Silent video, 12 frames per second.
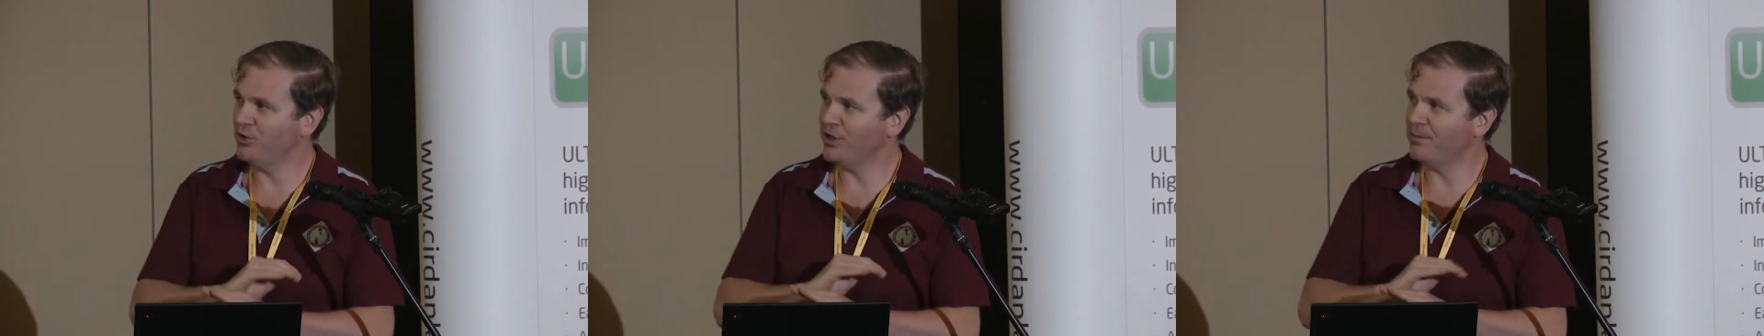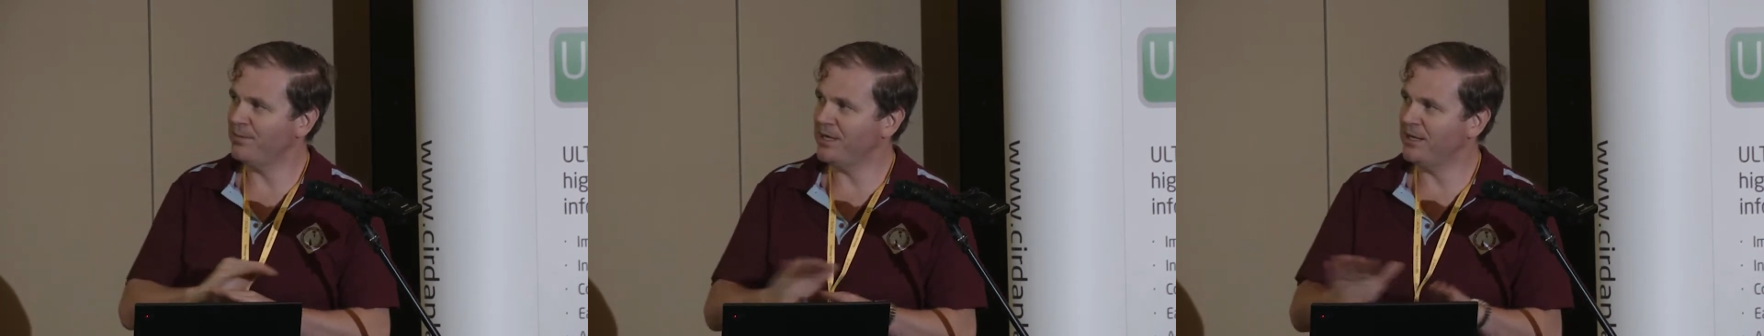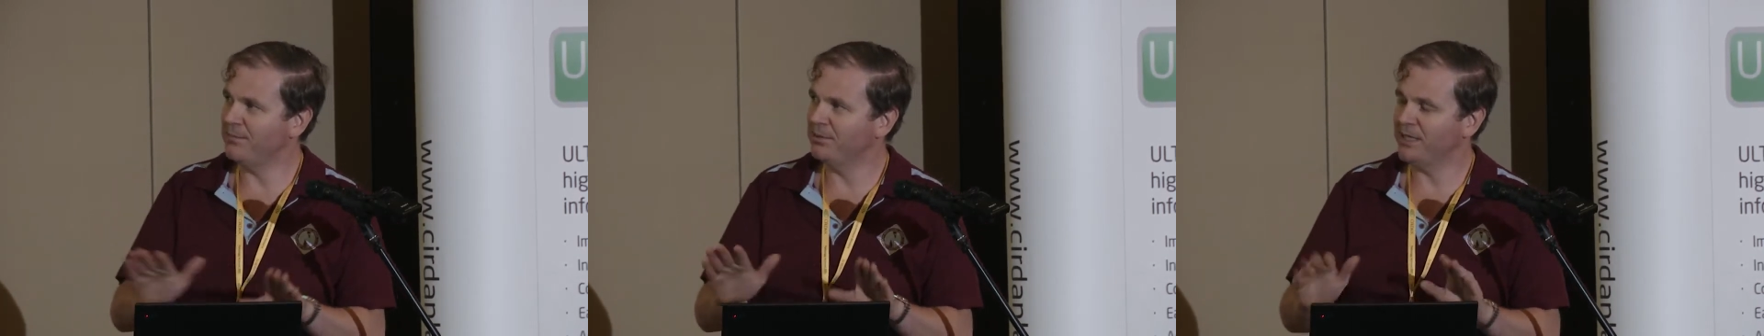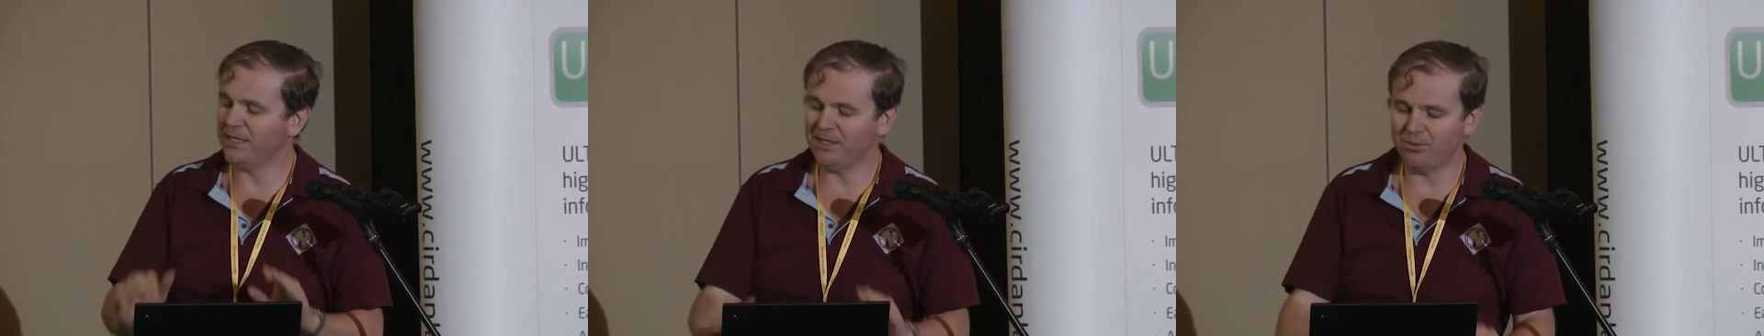to can be
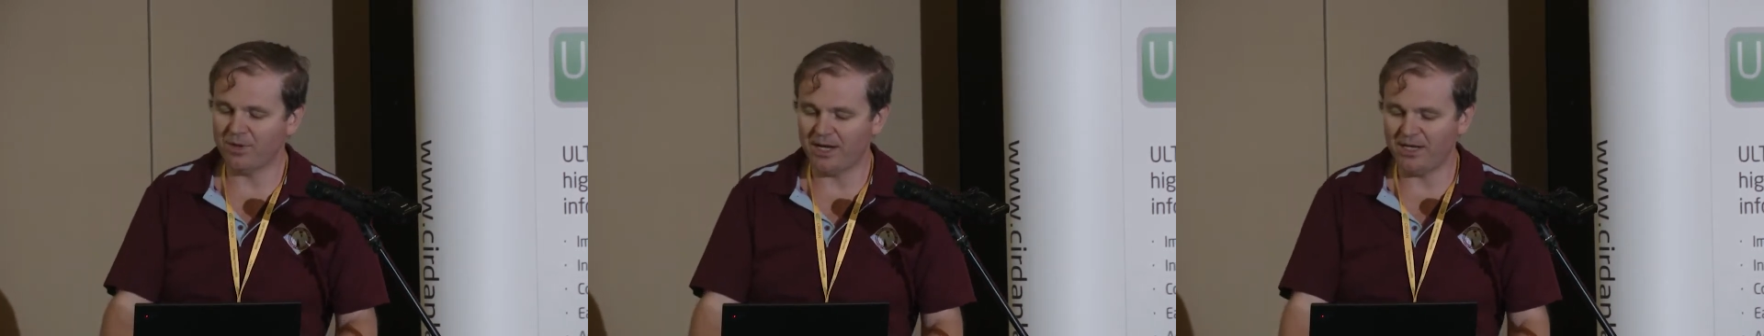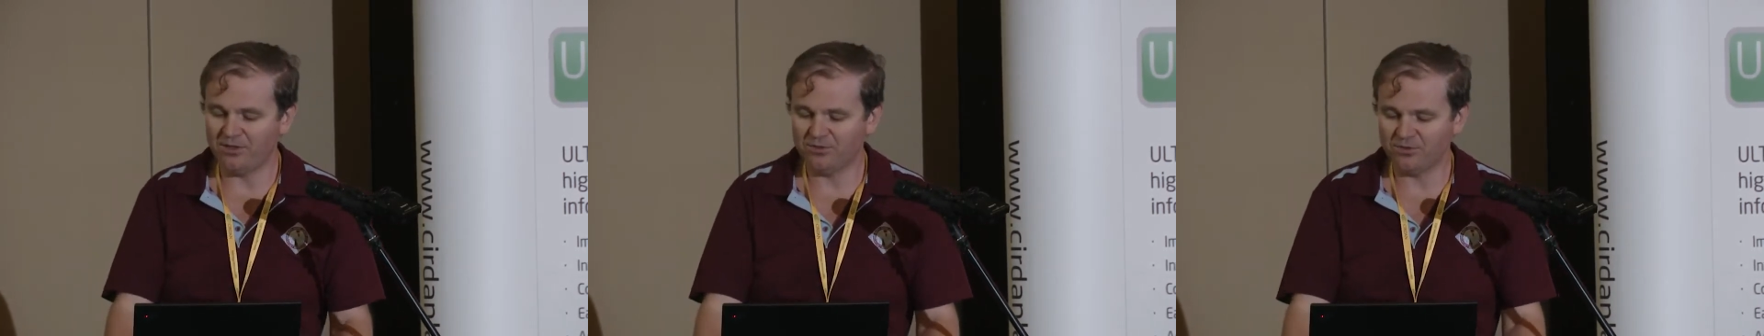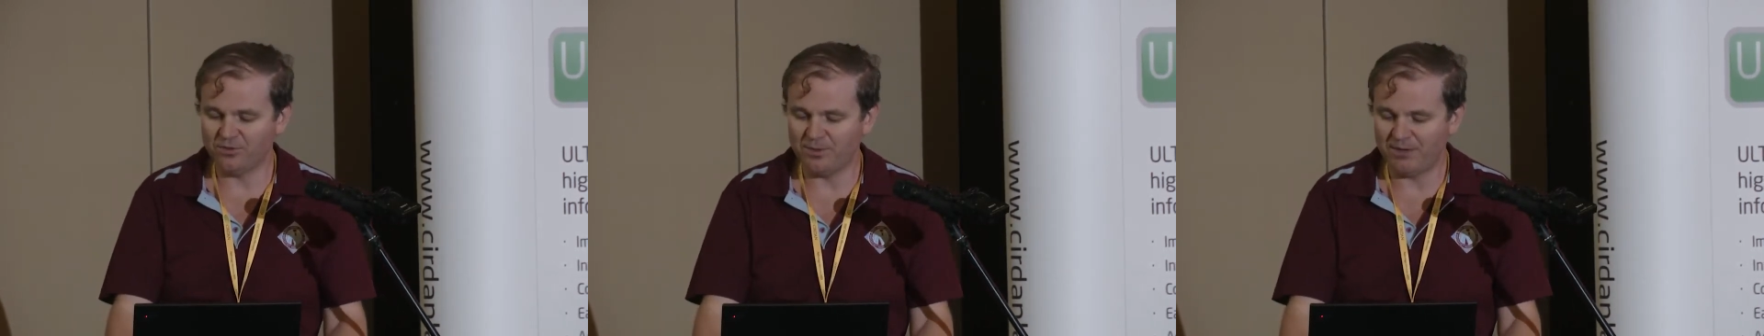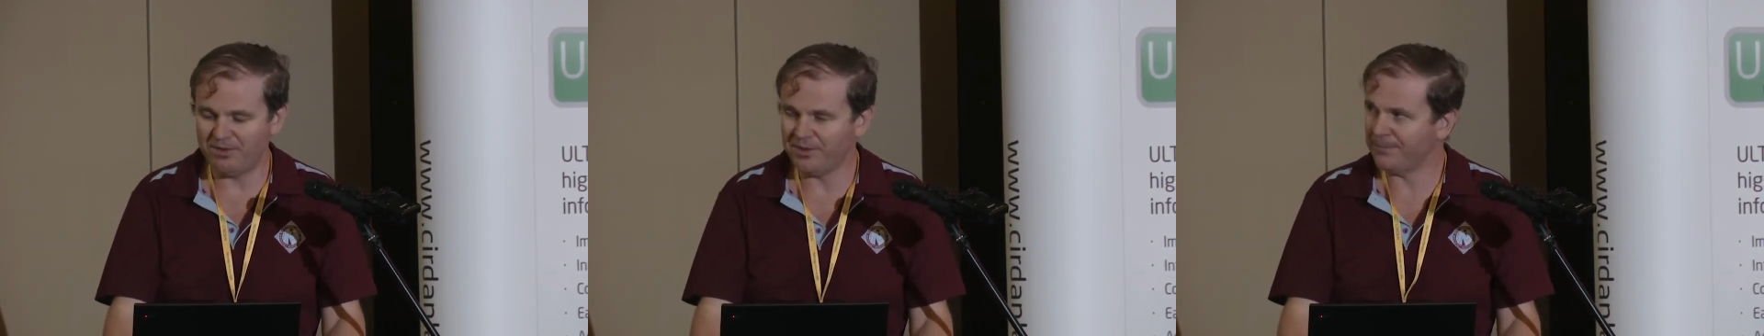completely erased
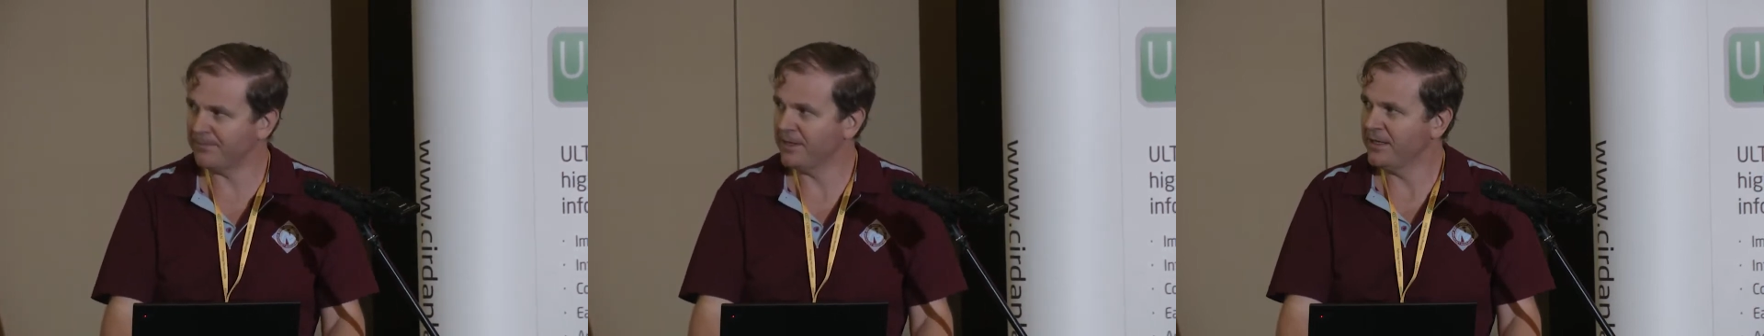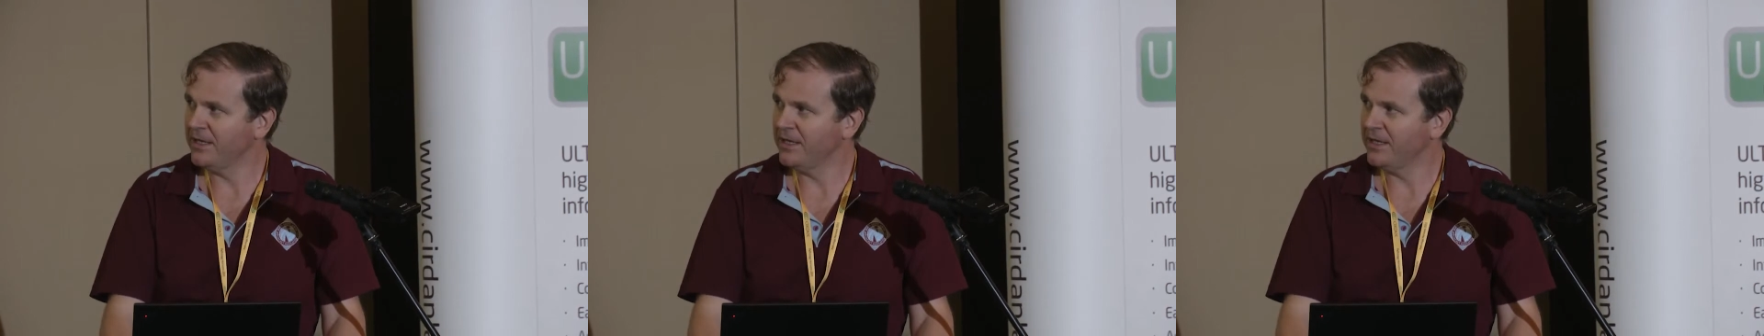from everything.